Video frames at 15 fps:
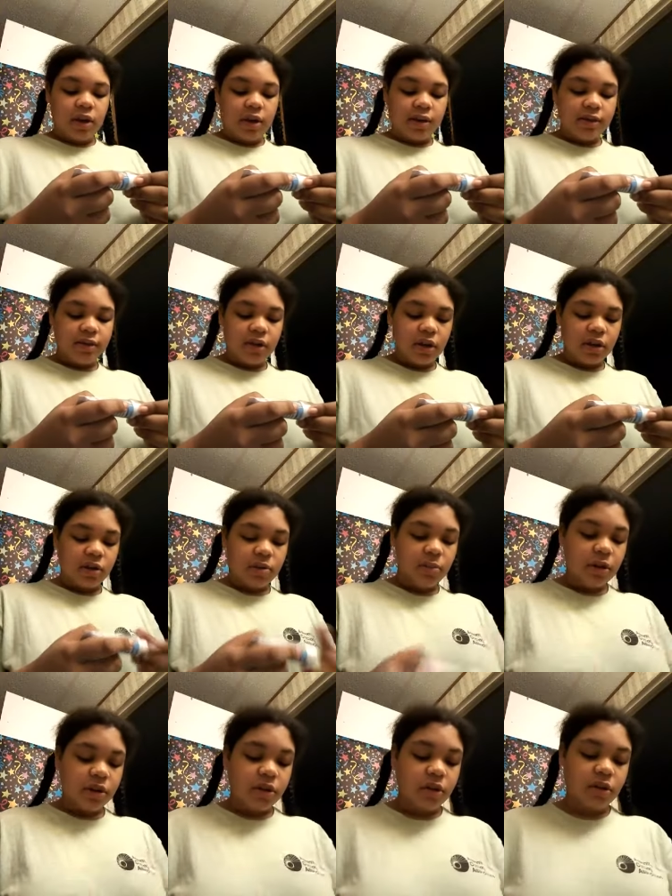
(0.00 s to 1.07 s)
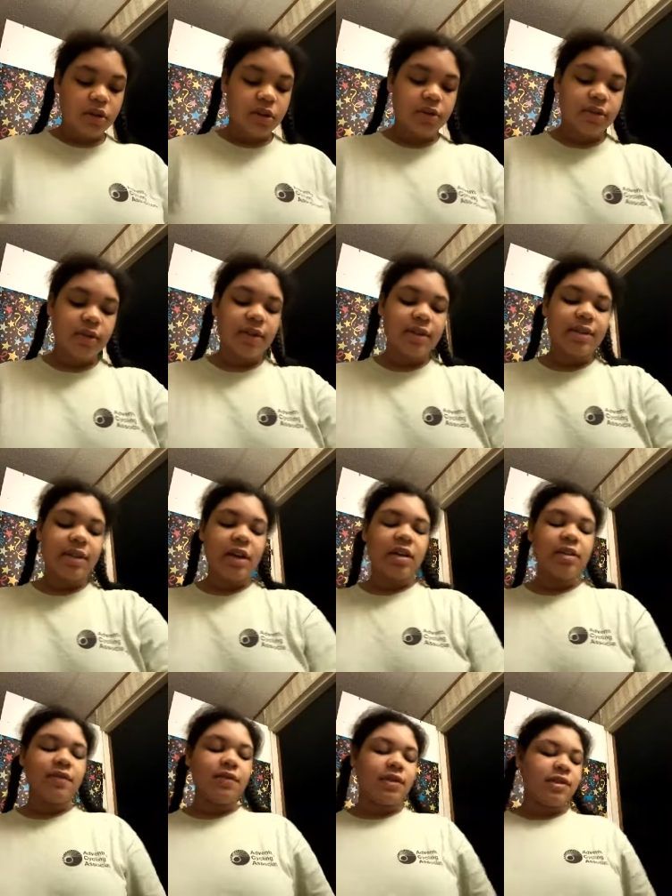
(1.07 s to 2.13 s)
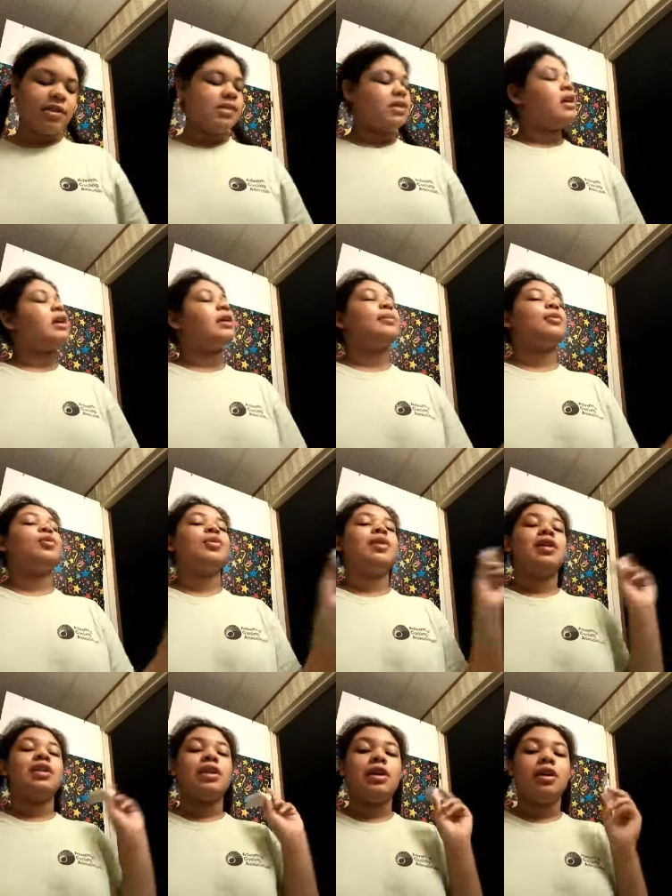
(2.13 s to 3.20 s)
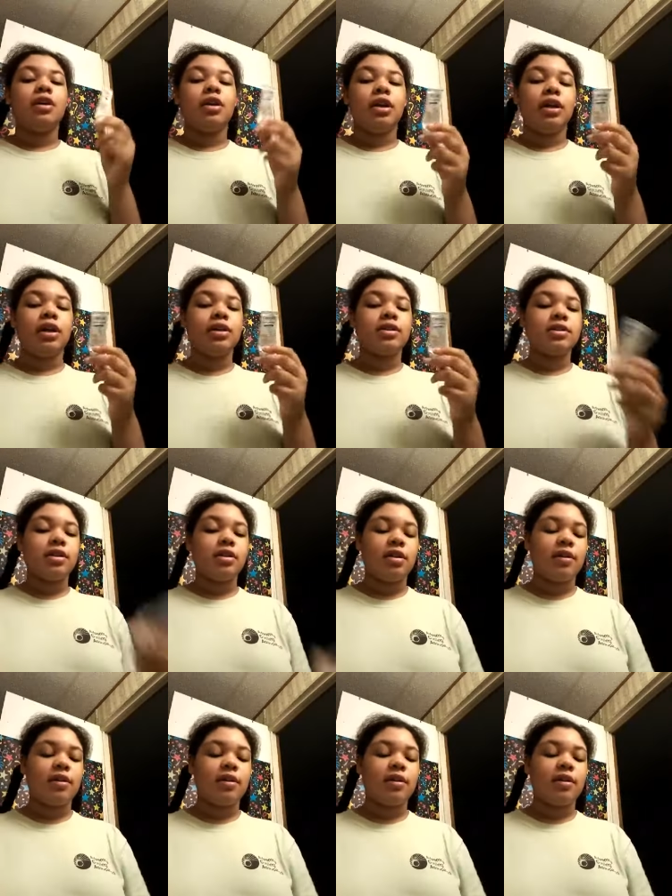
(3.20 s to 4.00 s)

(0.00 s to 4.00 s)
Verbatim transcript: as directed by doctor. So that's kind of the same with Clearasil.